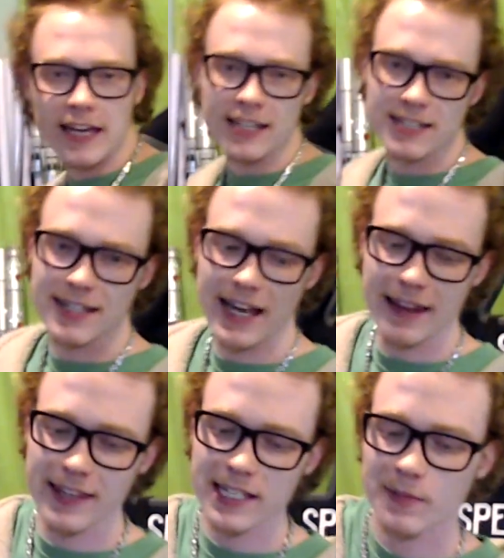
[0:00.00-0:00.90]
is
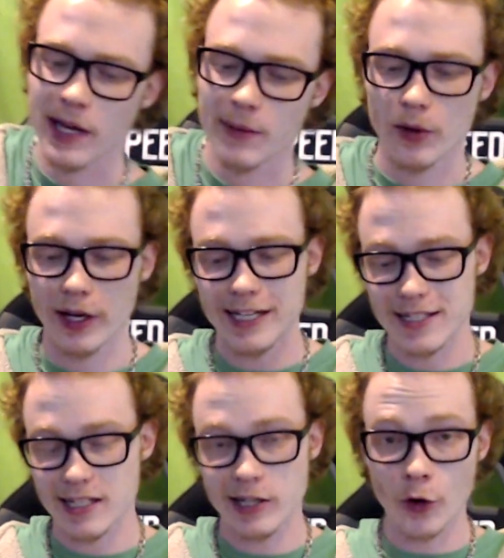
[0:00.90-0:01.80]
that this bad boy
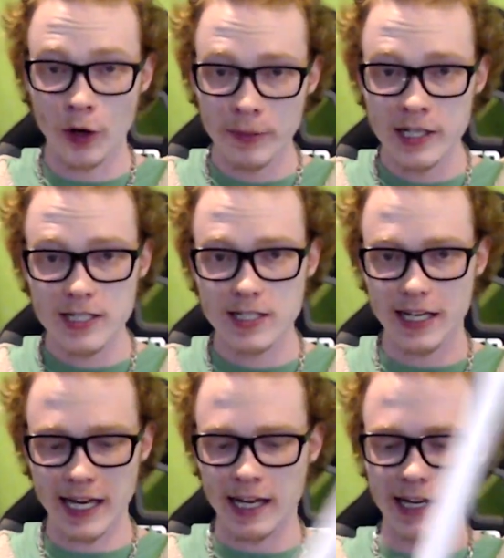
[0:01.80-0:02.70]
is
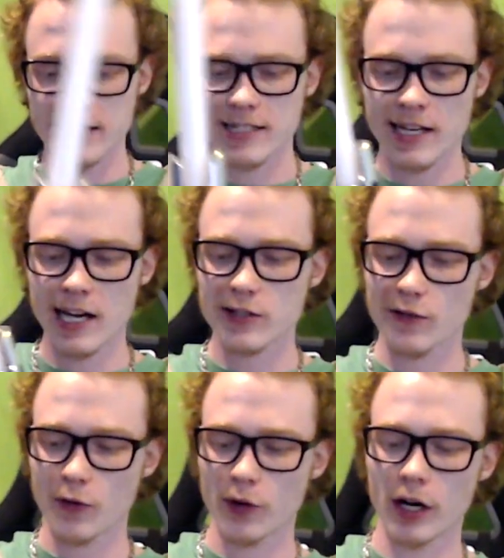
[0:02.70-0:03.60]
enormous, and it's
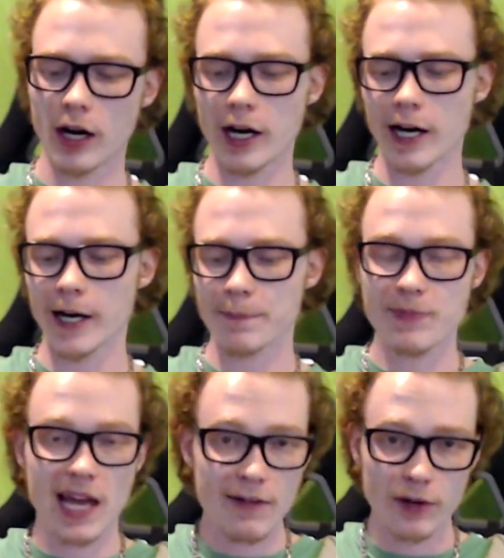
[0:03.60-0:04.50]
not for
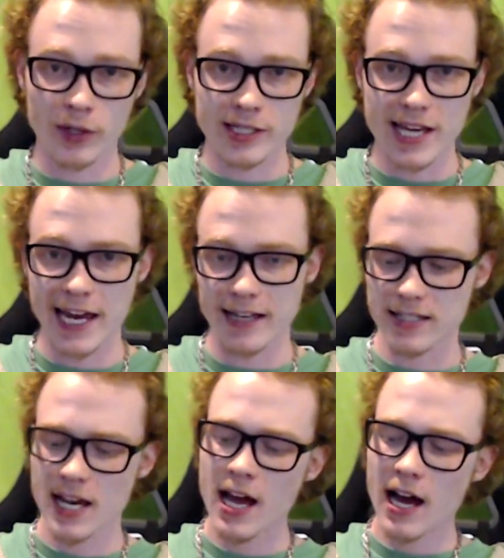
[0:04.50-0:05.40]
everyone's
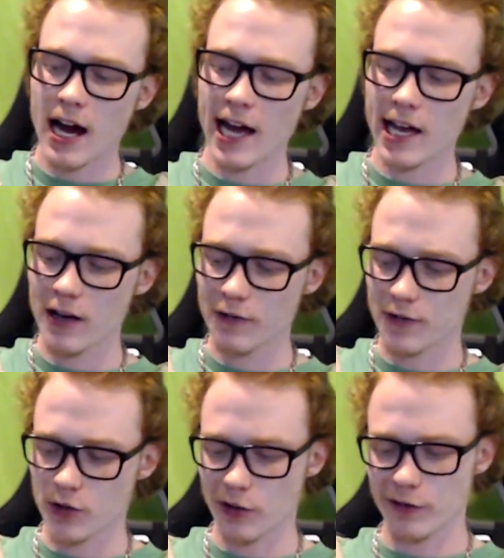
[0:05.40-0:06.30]
hands. I
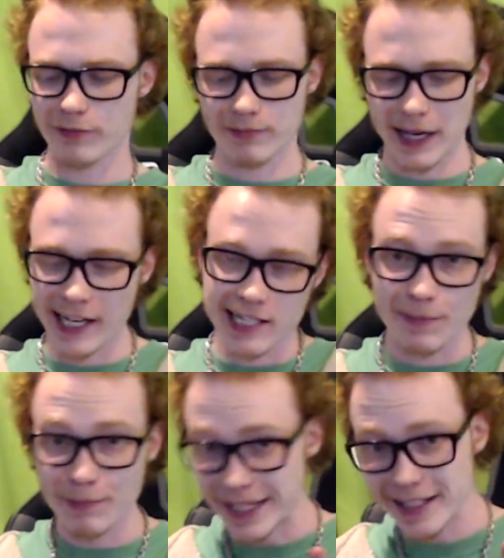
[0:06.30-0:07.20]
have sort of, I
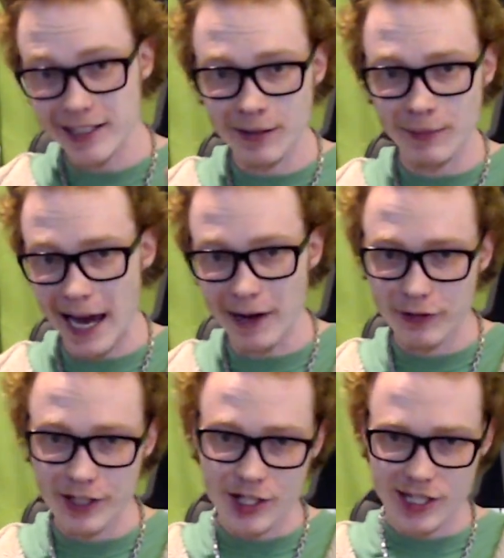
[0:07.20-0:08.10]
guess, medium
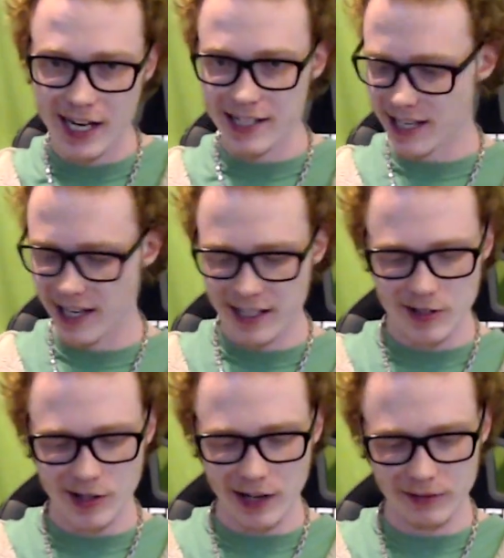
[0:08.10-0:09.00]
average size
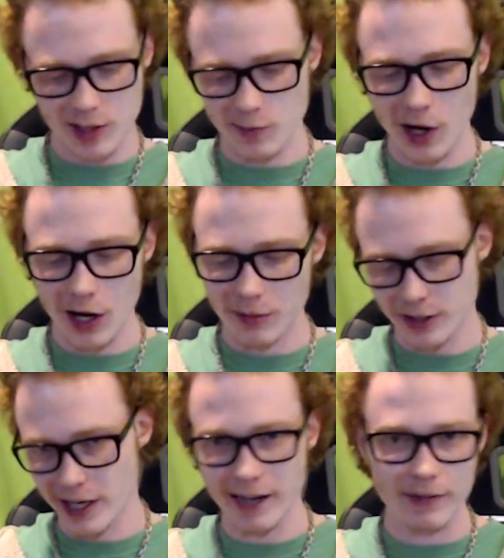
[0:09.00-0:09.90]
hands. They're not small,
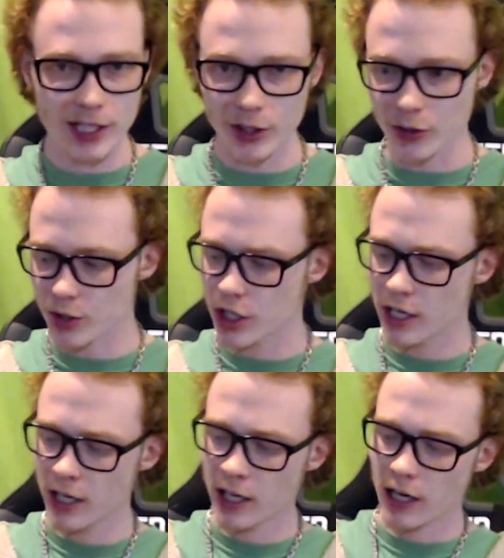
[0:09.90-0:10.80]
but they're not huge.